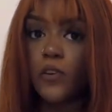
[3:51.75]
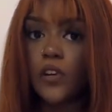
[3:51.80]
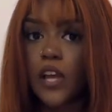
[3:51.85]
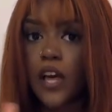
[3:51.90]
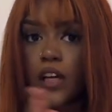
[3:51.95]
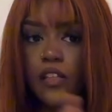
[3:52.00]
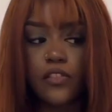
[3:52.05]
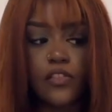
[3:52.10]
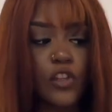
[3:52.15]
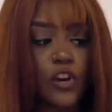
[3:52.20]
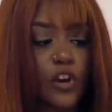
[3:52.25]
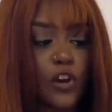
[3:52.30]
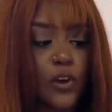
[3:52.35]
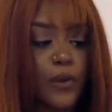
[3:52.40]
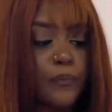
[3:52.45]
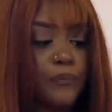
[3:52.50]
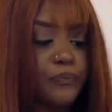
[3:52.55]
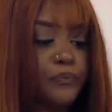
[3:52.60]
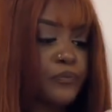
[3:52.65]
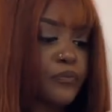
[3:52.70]
Yeah, the,
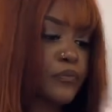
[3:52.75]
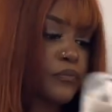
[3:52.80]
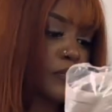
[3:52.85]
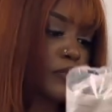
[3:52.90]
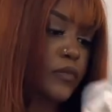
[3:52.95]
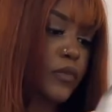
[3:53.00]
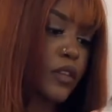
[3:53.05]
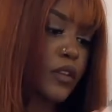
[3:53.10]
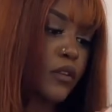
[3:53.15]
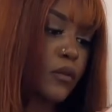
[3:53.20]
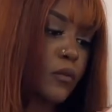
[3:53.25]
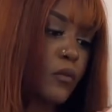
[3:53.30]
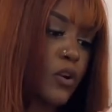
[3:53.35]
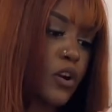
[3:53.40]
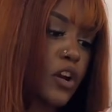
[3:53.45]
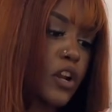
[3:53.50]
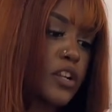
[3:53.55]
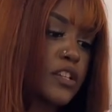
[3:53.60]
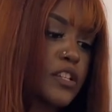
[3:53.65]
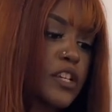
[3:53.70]
what
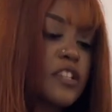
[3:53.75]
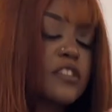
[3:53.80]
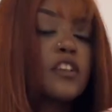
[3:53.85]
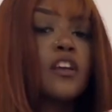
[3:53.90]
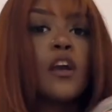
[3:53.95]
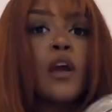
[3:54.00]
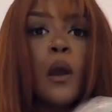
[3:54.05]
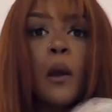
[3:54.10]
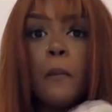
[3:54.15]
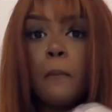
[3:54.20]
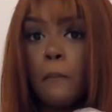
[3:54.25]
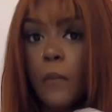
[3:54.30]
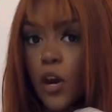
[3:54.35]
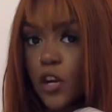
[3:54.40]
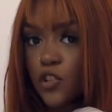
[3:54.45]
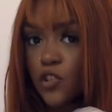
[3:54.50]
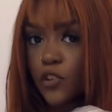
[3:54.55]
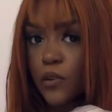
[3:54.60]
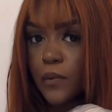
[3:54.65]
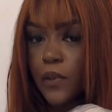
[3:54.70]
color, this
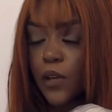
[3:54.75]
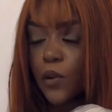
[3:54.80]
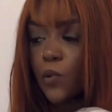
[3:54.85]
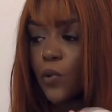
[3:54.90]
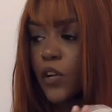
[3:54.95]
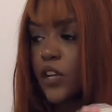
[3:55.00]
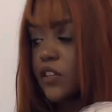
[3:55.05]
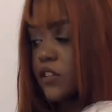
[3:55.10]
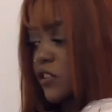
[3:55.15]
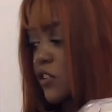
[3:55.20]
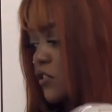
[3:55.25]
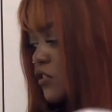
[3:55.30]
mushroom they call it, is in a